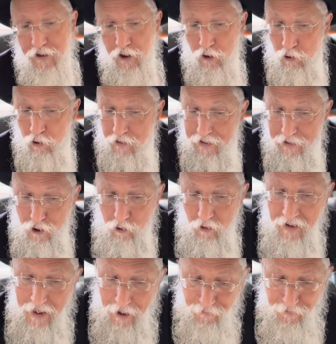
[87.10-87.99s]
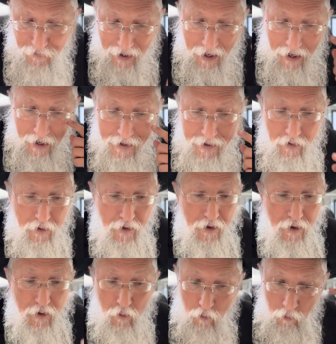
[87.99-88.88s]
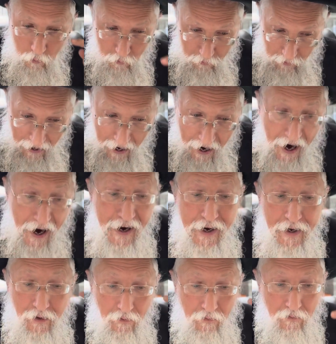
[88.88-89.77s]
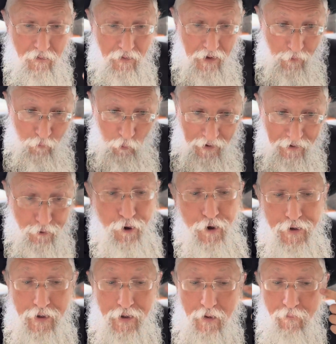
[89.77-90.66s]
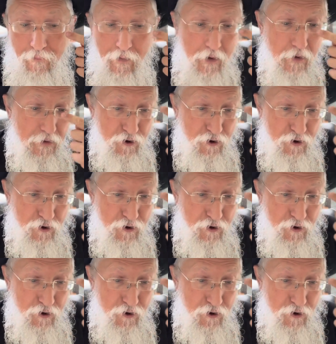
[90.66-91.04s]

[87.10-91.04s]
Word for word: you look at your left eye, Ayin, 130.